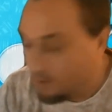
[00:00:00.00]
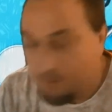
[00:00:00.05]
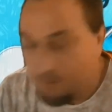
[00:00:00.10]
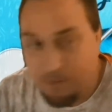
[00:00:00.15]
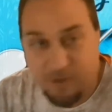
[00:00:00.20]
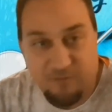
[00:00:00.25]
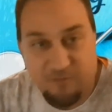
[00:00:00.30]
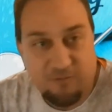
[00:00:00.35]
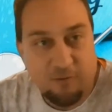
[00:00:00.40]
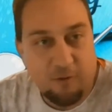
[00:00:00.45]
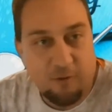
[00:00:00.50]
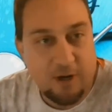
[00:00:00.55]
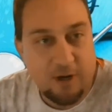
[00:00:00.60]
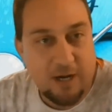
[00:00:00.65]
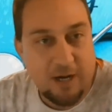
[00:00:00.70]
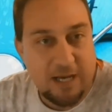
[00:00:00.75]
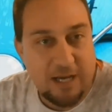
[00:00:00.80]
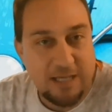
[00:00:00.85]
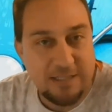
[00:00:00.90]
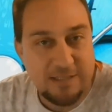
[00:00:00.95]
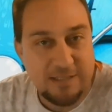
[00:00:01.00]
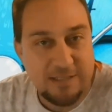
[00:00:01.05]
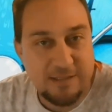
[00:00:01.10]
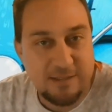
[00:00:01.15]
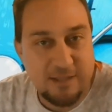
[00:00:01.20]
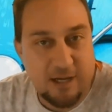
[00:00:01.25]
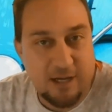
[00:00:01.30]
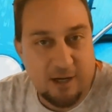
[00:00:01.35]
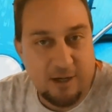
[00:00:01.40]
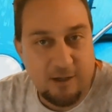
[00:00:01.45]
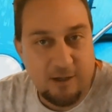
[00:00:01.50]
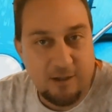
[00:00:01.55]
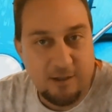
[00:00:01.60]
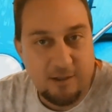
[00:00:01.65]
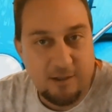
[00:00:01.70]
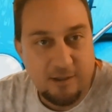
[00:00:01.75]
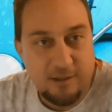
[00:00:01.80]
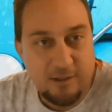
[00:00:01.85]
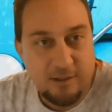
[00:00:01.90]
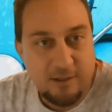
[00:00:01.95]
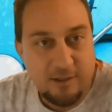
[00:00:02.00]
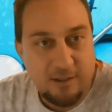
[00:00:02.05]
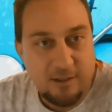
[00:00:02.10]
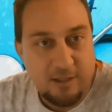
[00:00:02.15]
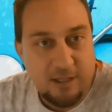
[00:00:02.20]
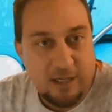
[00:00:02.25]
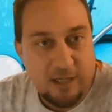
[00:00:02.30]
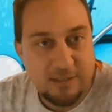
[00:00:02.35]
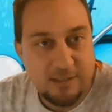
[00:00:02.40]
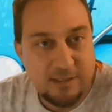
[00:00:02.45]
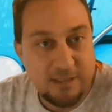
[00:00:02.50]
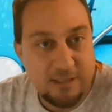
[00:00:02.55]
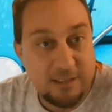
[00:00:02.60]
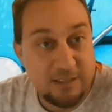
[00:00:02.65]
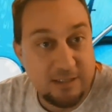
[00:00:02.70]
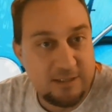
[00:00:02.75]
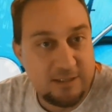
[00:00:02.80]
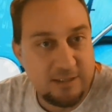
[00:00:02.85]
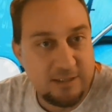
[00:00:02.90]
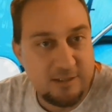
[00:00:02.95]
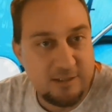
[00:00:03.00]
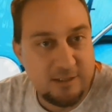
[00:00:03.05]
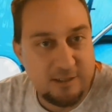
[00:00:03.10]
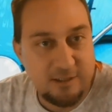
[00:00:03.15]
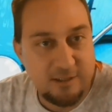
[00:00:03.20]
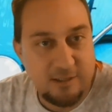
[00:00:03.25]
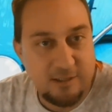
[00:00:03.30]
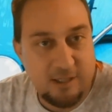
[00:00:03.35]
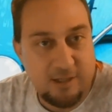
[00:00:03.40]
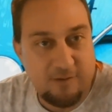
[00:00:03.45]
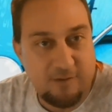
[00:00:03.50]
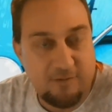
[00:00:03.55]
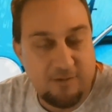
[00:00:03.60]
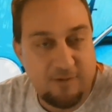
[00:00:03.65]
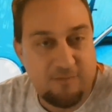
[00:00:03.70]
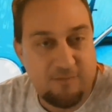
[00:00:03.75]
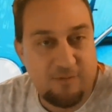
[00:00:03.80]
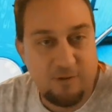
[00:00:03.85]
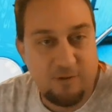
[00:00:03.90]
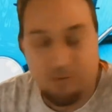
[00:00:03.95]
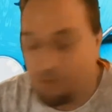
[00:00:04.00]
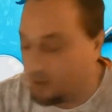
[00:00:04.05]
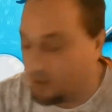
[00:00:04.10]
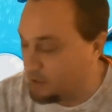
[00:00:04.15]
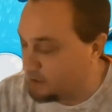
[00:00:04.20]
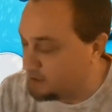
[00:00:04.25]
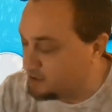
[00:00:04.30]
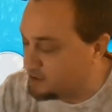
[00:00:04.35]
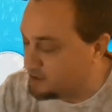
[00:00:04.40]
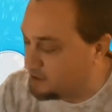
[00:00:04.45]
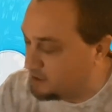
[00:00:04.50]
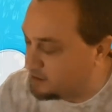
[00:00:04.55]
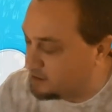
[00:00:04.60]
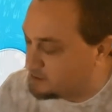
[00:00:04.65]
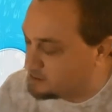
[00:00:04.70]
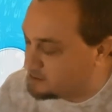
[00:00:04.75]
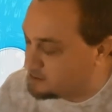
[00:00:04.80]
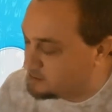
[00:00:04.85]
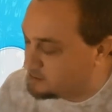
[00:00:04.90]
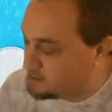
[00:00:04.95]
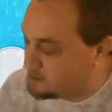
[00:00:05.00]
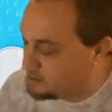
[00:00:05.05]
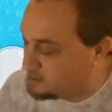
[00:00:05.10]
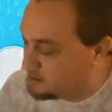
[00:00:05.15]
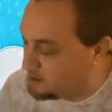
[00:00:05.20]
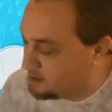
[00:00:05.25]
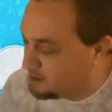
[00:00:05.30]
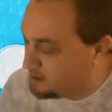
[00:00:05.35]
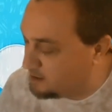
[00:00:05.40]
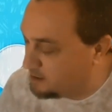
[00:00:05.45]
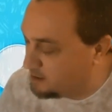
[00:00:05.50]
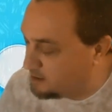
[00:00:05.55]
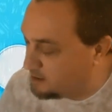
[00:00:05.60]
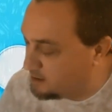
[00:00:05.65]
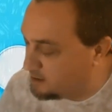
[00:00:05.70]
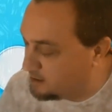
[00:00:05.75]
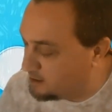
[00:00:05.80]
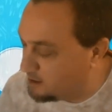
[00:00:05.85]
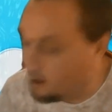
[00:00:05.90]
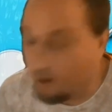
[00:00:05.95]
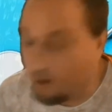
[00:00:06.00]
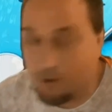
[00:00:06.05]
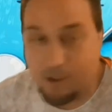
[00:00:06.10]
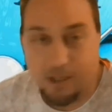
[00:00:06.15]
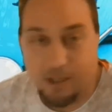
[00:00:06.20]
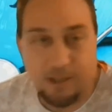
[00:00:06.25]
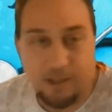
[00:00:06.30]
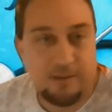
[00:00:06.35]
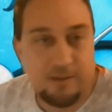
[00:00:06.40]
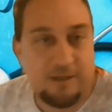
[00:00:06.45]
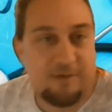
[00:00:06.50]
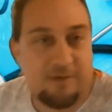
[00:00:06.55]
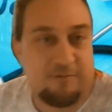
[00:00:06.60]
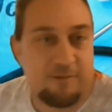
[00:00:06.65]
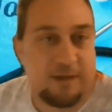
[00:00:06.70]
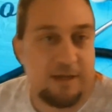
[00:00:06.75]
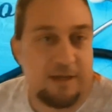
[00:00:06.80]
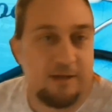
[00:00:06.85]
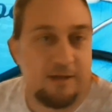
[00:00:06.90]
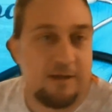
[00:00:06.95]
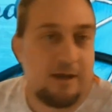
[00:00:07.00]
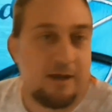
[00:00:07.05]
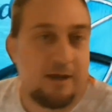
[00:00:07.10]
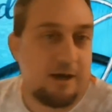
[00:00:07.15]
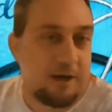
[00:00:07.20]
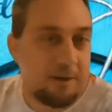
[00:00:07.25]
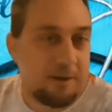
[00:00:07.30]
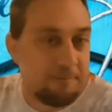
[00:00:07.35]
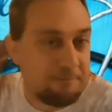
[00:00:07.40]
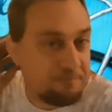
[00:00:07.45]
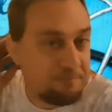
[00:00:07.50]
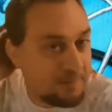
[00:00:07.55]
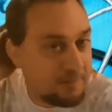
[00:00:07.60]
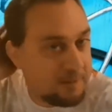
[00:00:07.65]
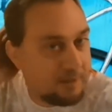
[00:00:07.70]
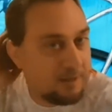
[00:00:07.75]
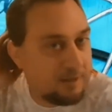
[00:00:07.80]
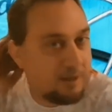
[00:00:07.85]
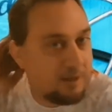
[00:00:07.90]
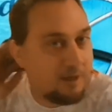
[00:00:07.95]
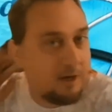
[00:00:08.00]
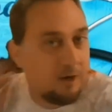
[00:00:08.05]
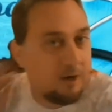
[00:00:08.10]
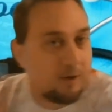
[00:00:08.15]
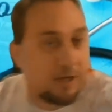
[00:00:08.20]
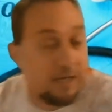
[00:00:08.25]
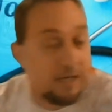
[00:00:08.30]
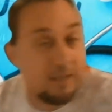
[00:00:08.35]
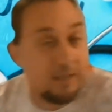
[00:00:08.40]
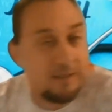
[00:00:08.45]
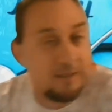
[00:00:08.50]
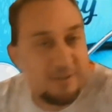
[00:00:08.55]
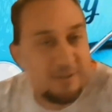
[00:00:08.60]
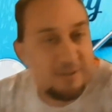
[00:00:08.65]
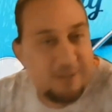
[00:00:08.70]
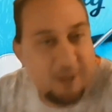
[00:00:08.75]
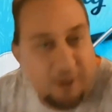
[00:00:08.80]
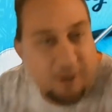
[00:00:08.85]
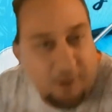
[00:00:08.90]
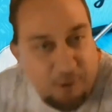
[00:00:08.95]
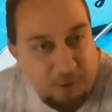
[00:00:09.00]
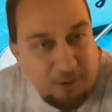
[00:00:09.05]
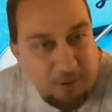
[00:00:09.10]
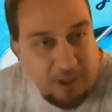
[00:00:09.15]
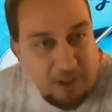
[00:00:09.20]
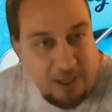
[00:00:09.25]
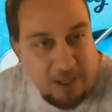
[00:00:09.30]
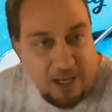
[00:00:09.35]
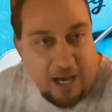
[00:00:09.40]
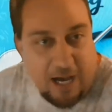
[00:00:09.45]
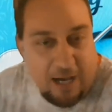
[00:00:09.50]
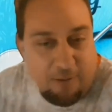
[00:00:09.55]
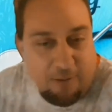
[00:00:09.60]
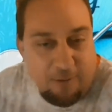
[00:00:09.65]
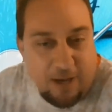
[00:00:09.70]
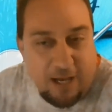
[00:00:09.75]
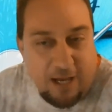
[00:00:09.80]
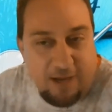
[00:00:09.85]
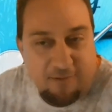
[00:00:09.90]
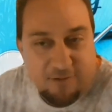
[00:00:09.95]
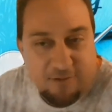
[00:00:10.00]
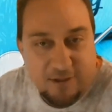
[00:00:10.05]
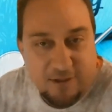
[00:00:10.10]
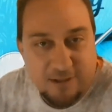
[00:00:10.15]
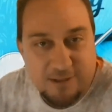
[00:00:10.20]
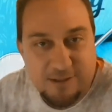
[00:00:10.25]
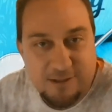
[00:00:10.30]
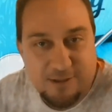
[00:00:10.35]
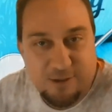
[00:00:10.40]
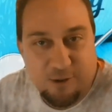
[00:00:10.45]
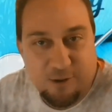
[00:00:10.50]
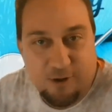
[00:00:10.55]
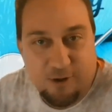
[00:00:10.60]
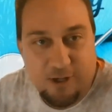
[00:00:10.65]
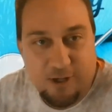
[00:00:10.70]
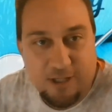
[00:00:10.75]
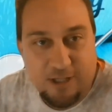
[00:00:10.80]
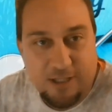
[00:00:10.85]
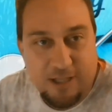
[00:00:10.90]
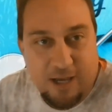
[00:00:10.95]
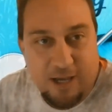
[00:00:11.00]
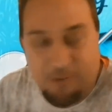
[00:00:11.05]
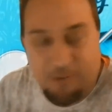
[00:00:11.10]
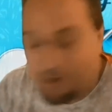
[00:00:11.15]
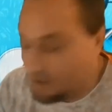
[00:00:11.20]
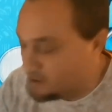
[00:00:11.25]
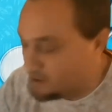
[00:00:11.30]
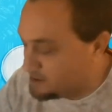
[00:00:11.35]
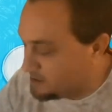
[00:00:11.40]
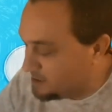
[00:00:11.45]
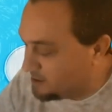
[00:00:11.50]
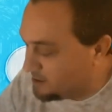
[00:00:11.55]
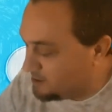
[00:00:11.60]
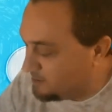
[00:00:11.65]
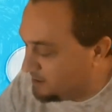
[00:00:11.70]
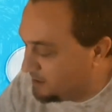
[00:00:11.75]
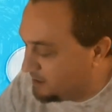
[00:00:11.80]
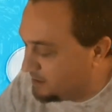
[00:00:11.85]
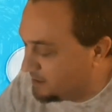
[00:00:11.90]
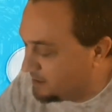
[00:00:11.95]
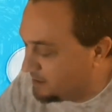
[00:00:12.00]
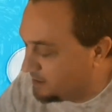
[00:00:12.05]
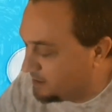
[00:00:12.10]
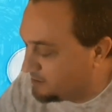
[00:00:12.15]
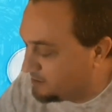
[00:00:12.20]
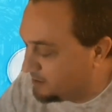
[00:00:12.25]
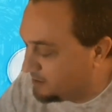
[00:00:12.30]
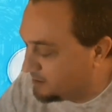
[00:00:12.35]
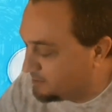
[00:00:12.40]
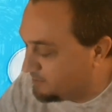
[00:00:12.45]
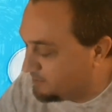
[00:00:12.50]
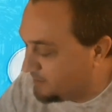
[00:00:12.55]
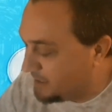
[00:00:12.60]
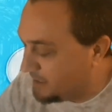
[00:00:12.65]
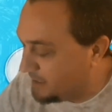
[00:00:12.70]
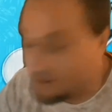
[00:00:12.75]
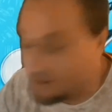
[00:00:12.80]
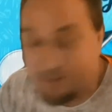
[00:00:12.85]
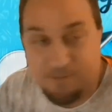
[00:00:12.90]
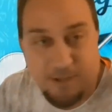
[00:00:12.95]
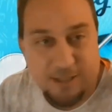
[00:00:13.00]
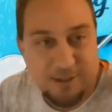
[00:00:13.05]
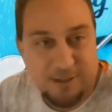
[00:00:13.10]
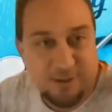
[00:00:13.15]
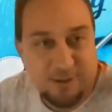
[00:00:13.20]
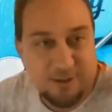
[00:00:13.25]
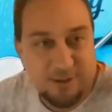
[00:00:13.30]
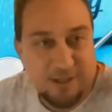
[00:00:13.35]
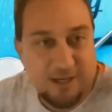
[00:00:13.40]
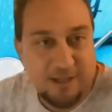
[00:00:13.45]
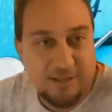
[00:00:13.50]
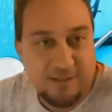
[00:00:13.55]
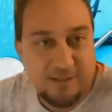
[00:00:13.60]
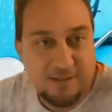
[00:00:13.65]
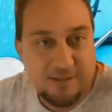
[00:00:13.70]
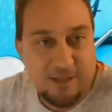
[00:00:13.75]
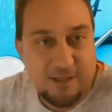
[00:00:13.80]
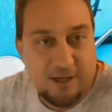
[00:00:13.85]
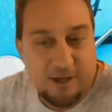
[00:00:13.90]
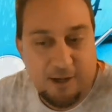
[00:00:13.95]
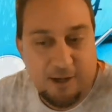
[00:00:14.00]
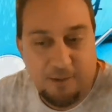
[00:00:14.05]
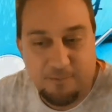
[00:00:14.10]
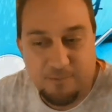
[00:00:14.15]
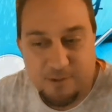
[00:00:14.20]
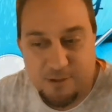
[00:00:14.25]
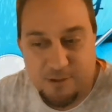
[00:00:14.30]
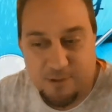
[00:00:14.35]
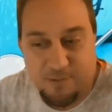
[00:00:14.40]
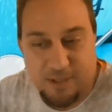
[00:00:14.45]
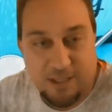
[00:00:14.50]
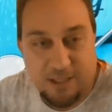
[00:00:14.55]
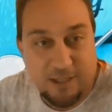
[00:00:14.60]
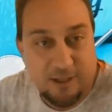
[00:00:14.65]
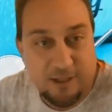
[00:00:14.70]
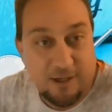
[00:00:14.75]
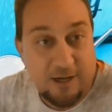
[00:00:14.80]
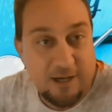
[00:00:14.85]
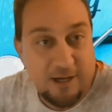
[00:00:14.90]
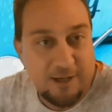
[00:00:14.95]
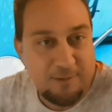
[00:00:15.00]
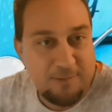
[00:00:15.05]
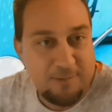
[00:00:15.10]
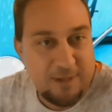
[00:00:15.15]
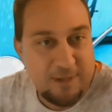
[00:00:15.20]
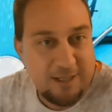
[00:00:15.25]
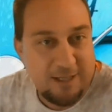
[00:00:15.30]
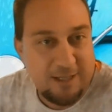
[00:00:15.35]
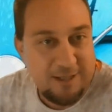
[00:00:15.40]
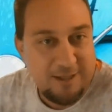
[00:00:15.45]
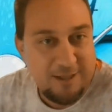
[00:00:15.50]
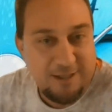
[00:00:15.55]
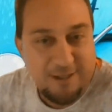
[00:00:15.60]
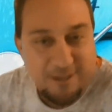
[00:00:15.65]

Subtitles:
Before I start, I see Letitia, if you wanted a chance. Oh, okay, never mind. Okay, so I have a story I want to share, and I think my special guest should be here any minute.